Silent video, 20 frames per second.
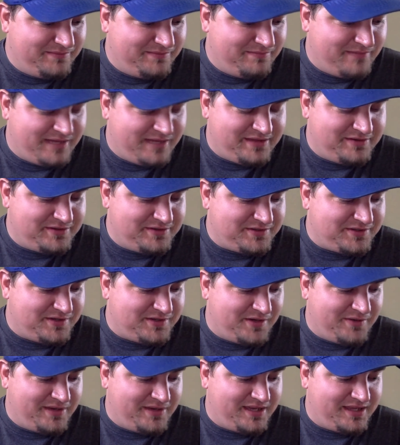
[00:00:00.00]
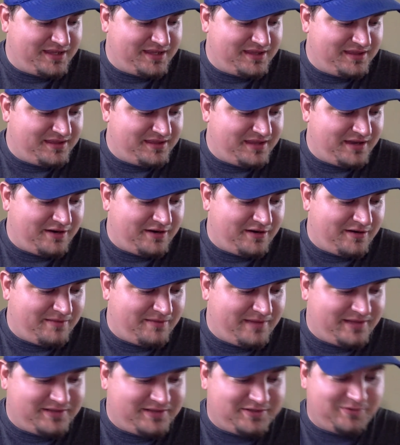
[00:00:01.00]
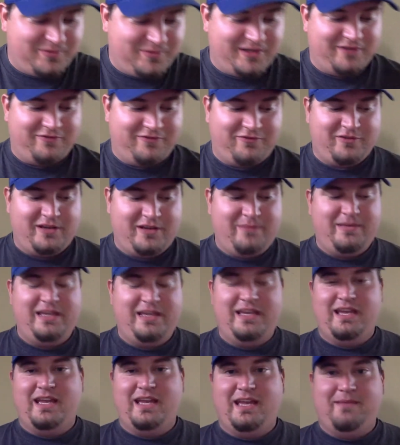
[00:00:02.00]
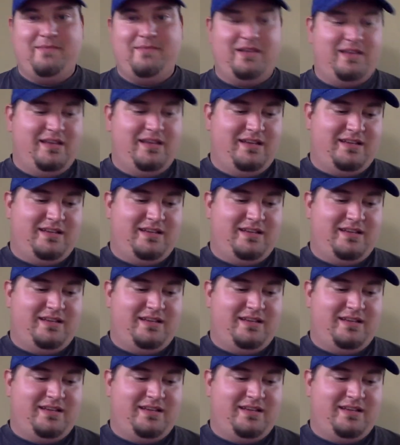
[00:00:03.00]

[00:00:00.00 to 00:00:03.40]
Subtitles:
by those knowing they are about to win a freebie game